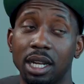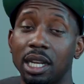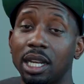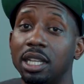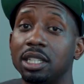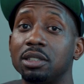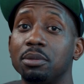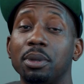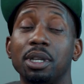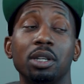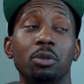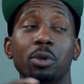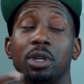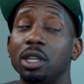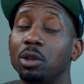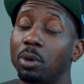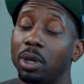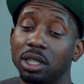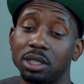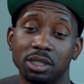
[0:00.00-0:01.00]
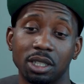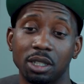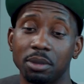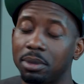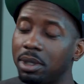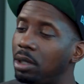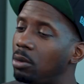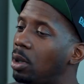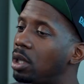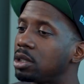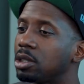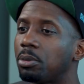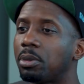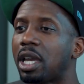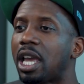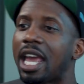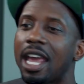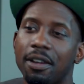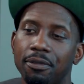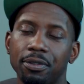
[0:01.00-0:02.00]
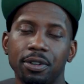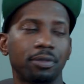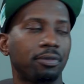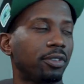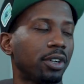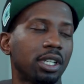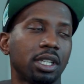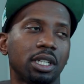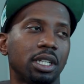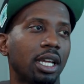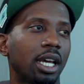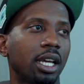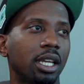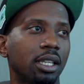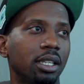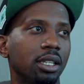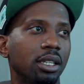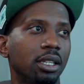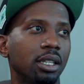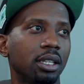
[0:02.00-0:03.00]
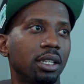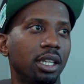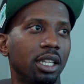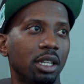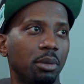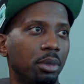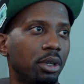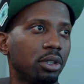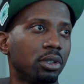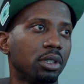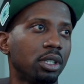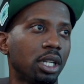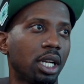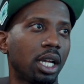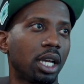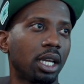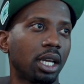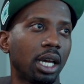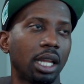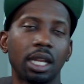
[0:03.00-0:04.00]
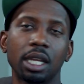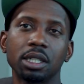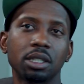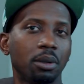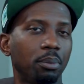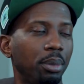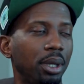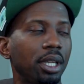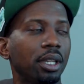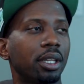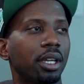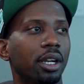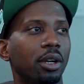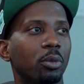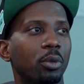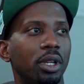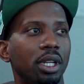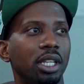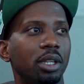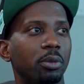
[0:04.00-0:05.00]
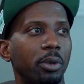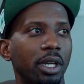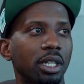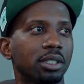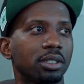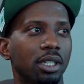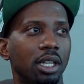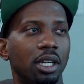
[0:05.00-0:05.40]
Okay. I like to make, when he wakes up every freaking night in the middle of the night. Mm-hmm. I like to be there when he wakes